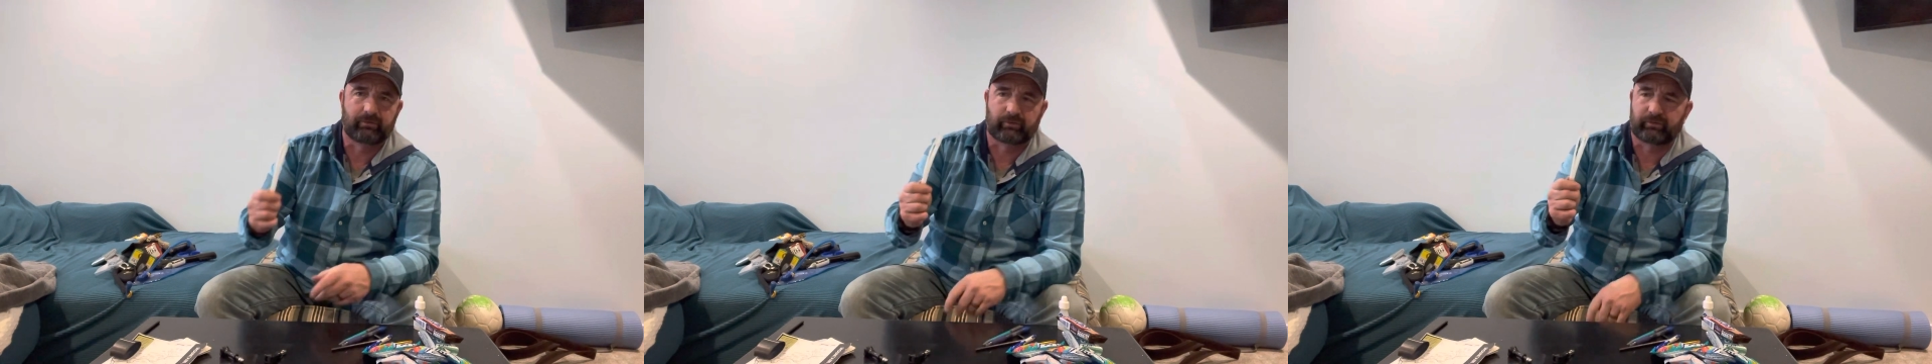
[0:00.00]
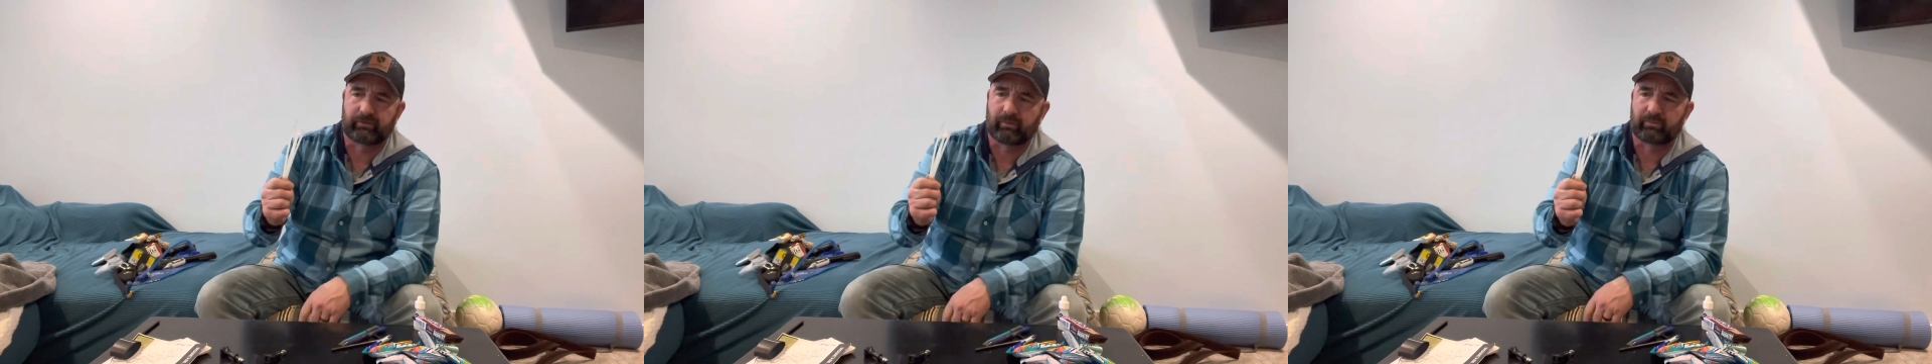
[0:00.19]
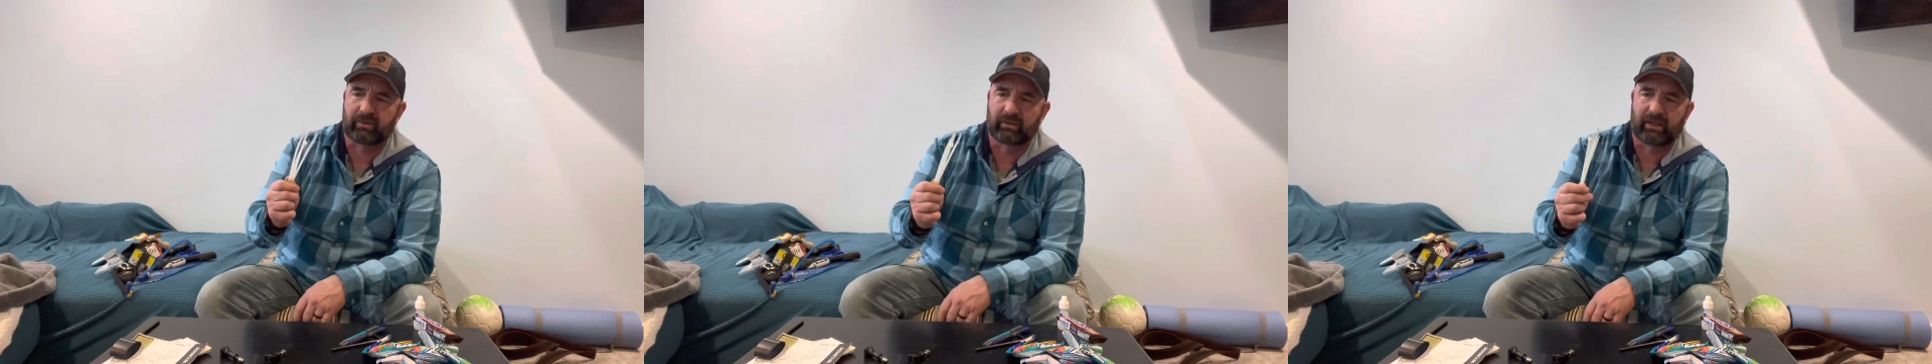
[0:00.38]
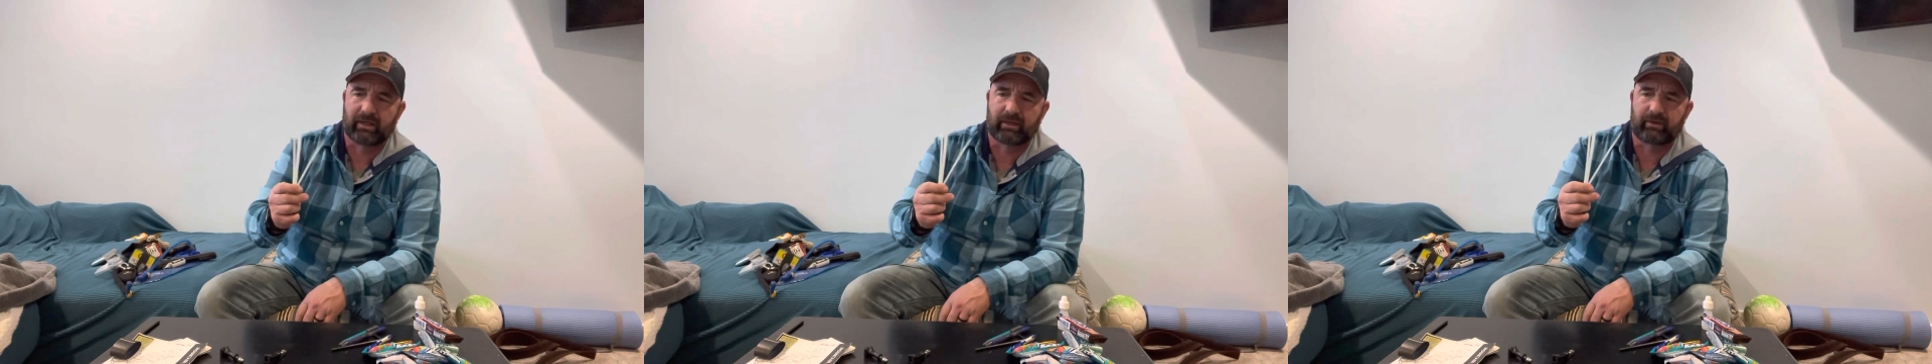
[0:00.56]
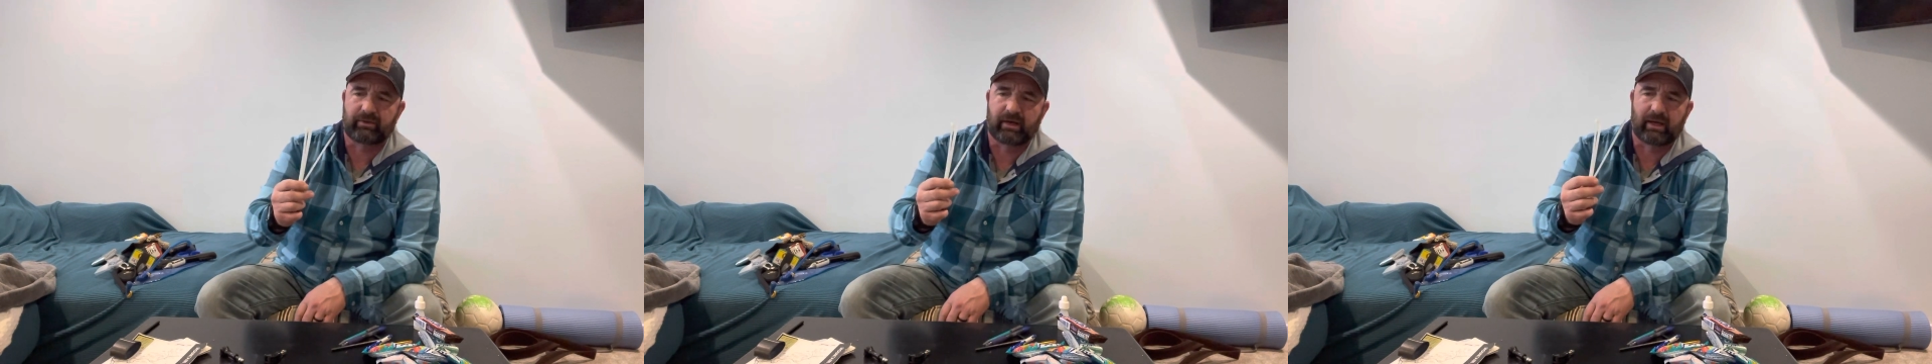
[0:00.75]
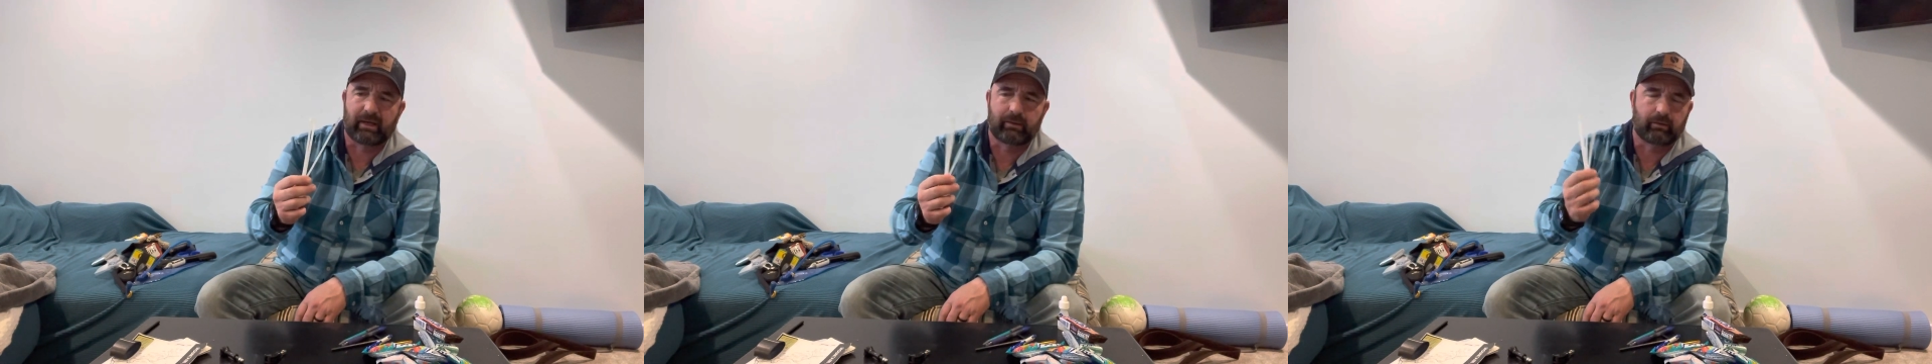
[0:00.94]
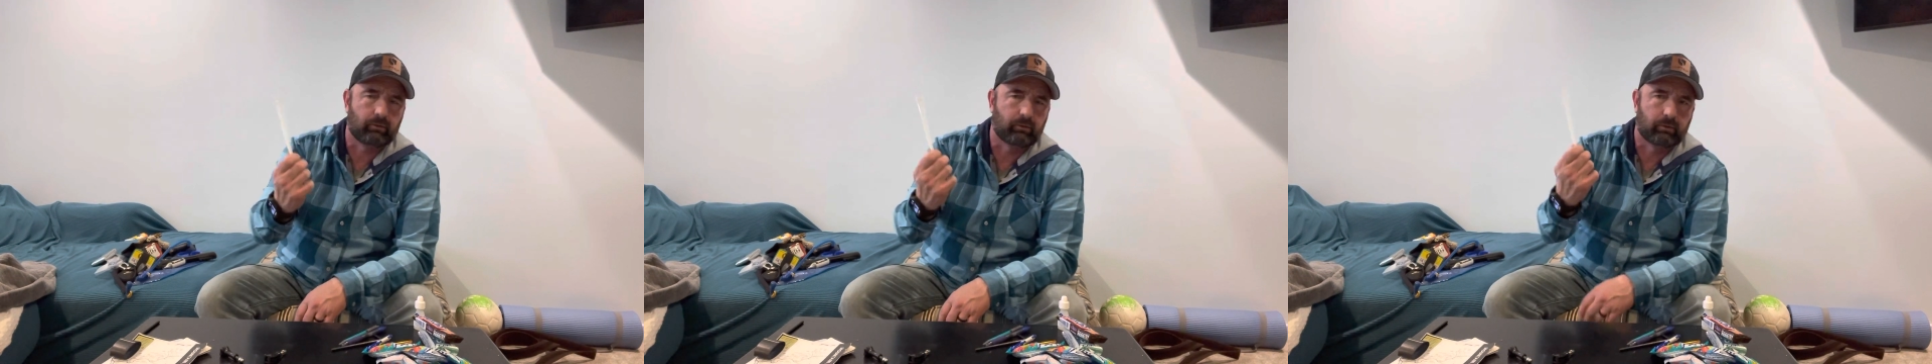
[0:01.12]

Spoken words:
or something like that,